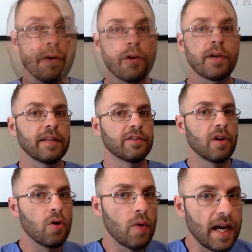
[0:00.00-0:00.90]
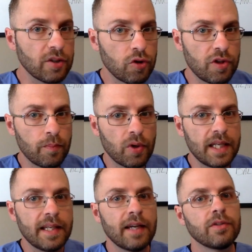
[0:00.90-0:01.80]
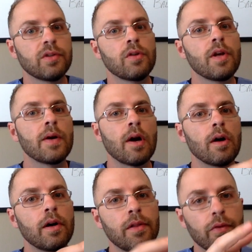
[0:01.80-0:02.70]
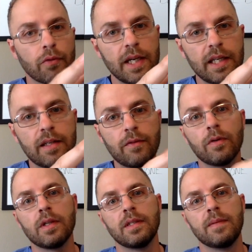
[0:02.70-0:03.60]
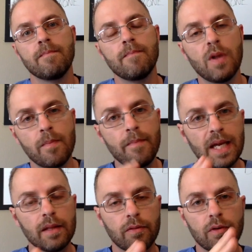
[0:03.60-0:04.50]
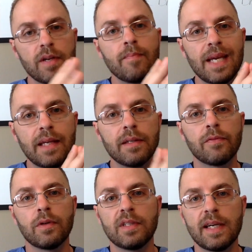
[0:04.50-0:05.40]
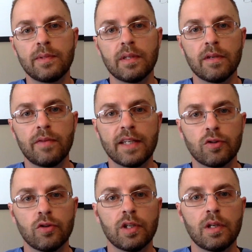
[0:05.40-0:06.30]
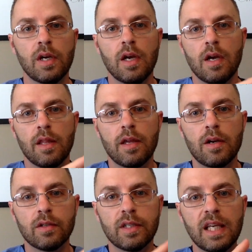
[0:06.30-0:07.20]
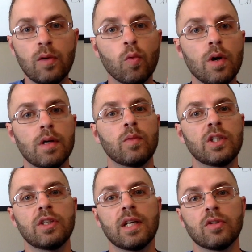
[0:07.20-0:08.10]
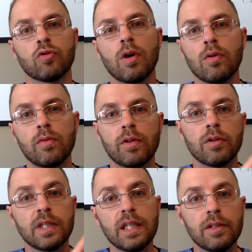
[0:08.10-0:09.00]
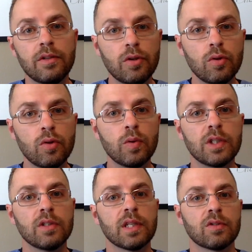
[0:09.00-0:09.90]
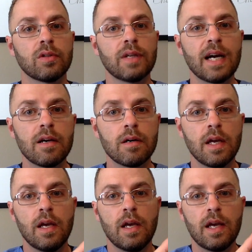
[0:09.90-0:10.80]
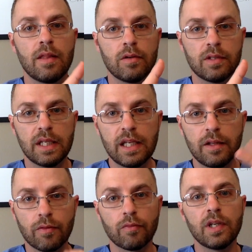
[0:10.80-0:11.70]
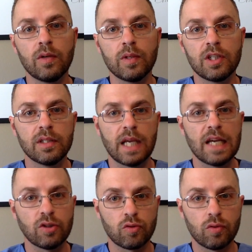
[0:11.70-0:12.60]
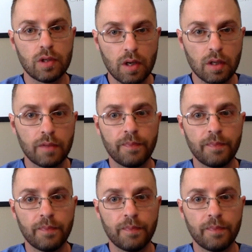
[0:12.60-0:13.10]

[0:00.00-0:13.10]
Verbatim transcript: Okay, so estrogen breakdown. So there are three different There are three main different types of estrogen. There's E one, which is estrone, there's E two, which is estradiol, and there's E three, which is estriol.